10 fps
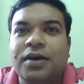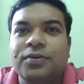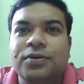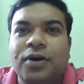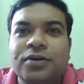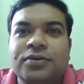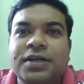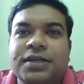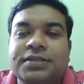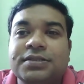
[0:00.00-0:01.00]
we all know
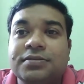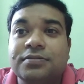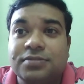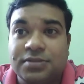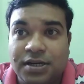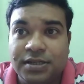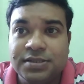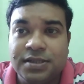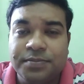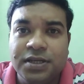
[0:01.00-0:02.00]
that
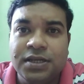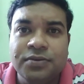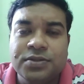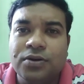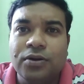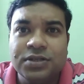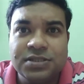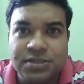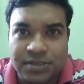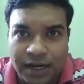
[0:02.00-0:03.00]
starting something new is
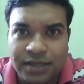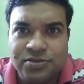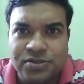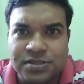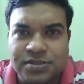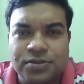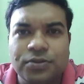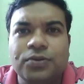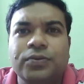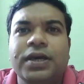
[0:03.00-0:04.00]
always challenging,
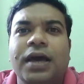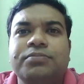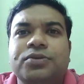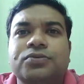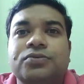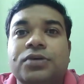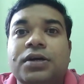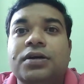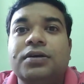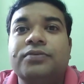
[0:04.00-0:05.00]
so we have to
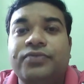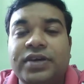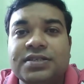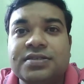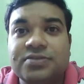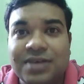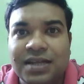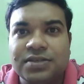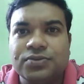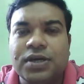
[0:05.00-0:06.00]
face the
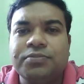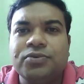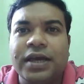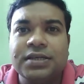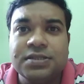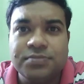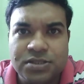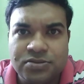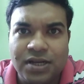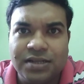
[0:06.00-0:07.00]
challenge, we have to
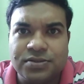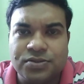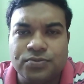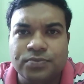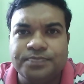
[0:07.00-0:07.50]
accept the challenge.